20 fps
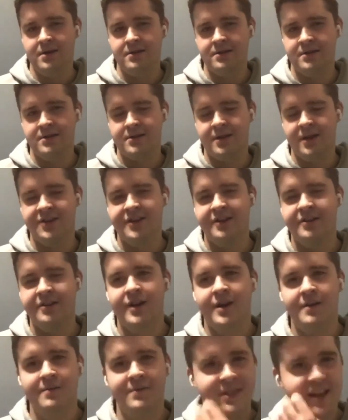
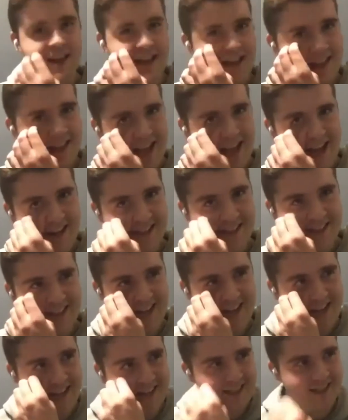Although, um, like Caden
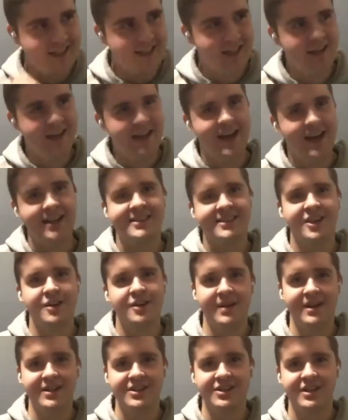said, it's not so
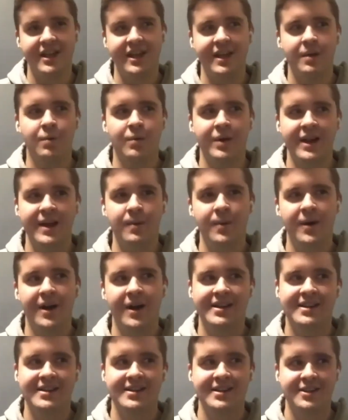much like what I
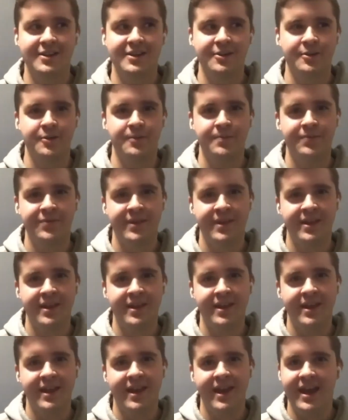want to do
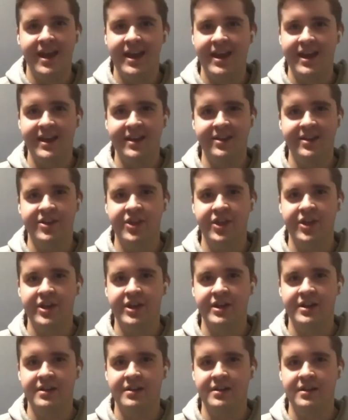in the